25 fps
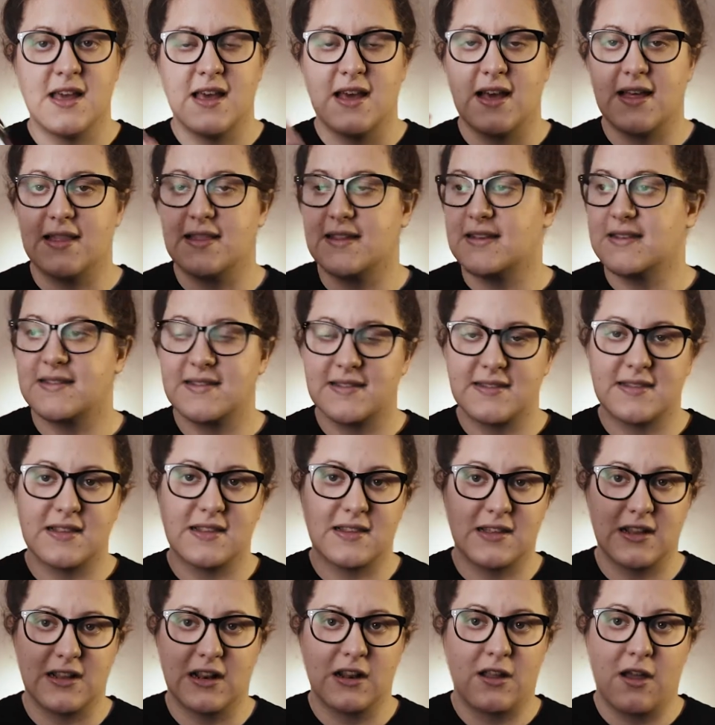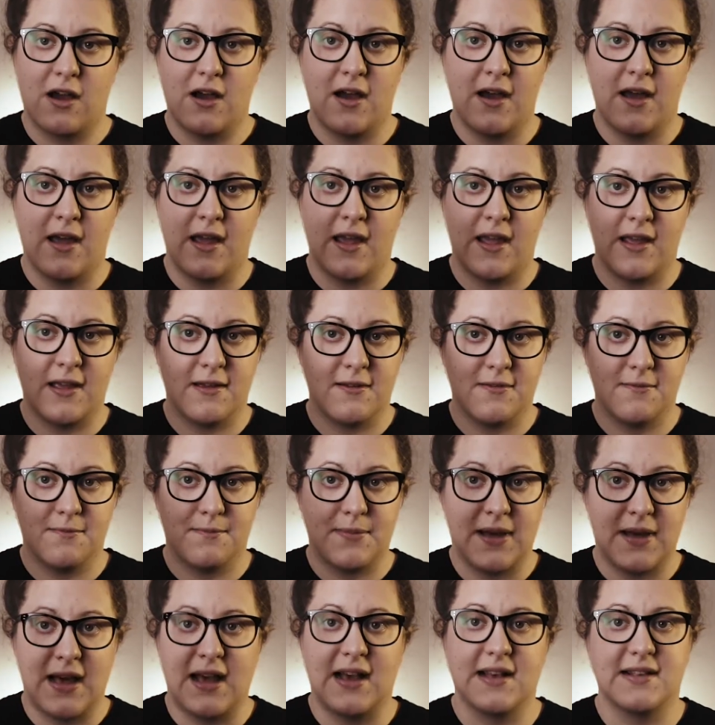And this little guy
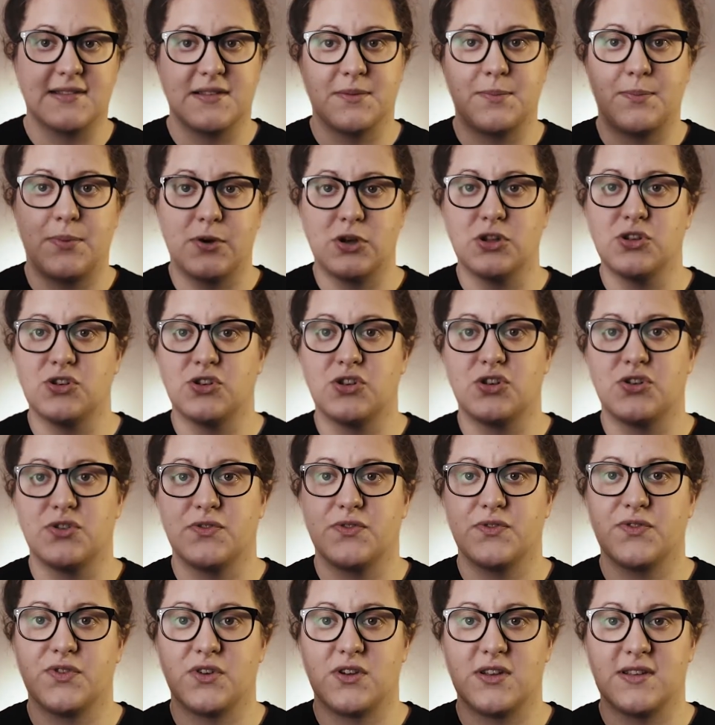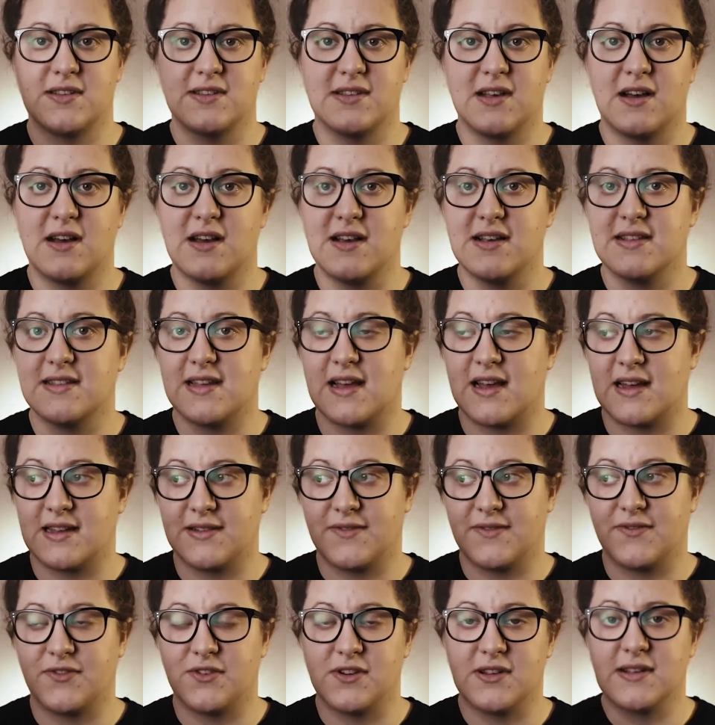packs a punch for his size
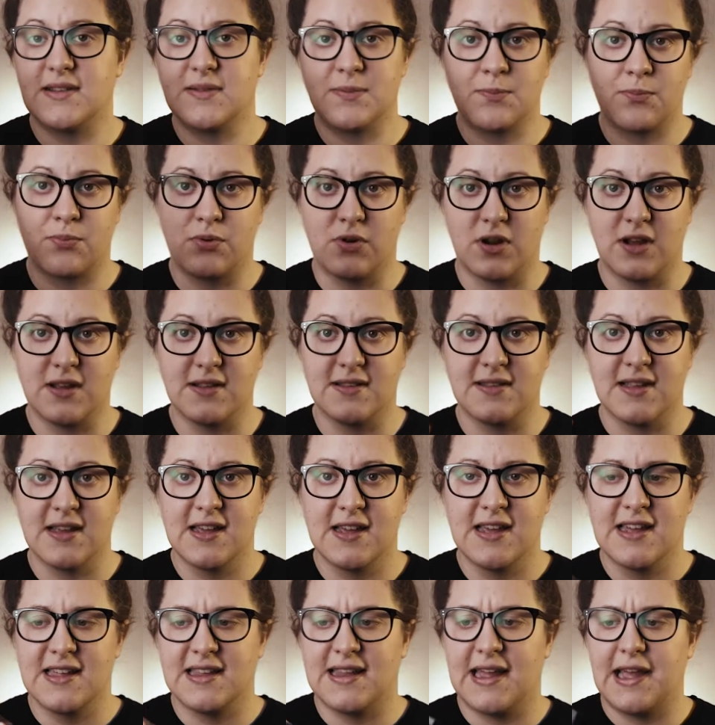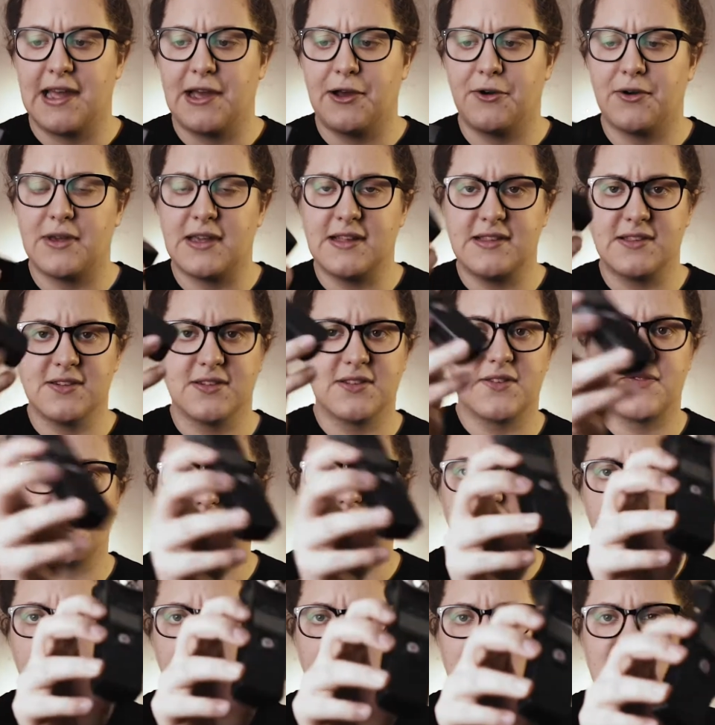and for his price. Now, he does
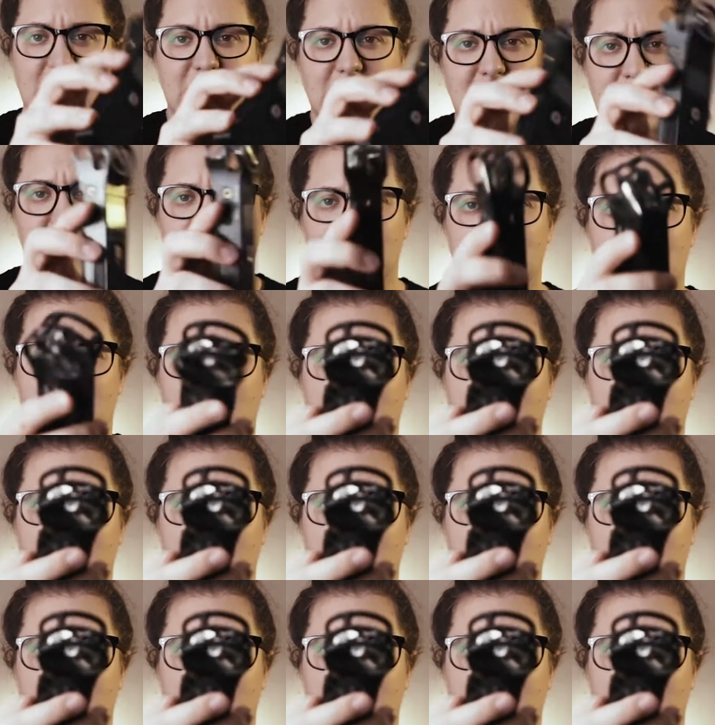feel a little